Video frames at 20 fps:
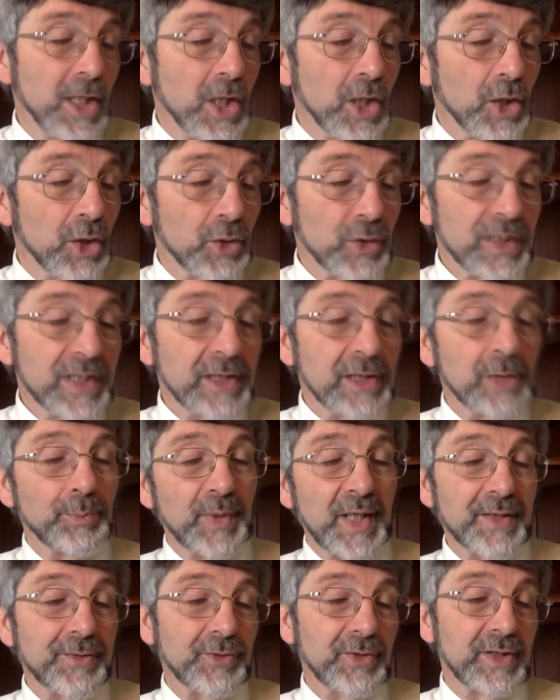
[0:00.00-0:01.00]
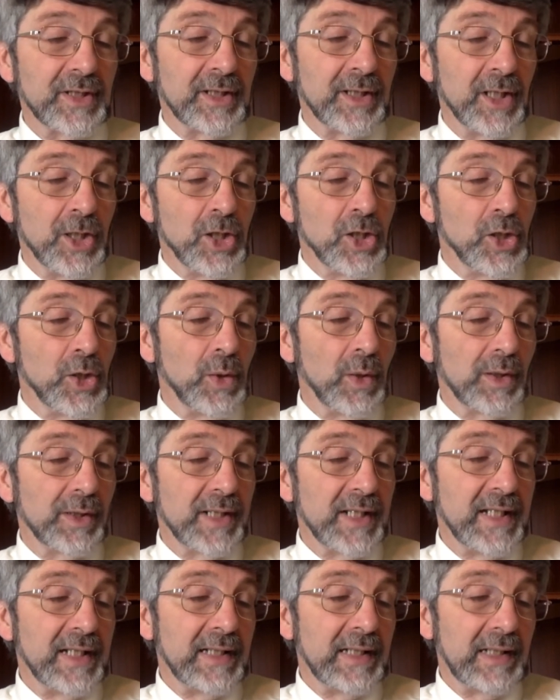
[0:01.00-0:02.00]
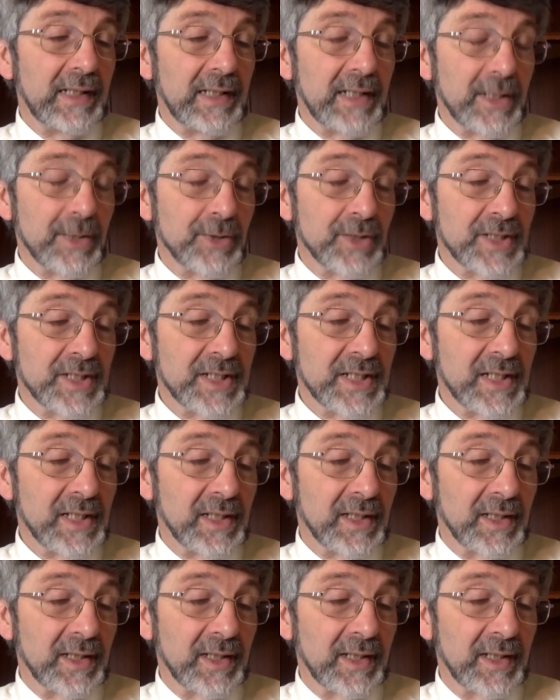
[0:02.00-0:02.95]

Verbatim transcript: Greet the brethren who are in Laodicea,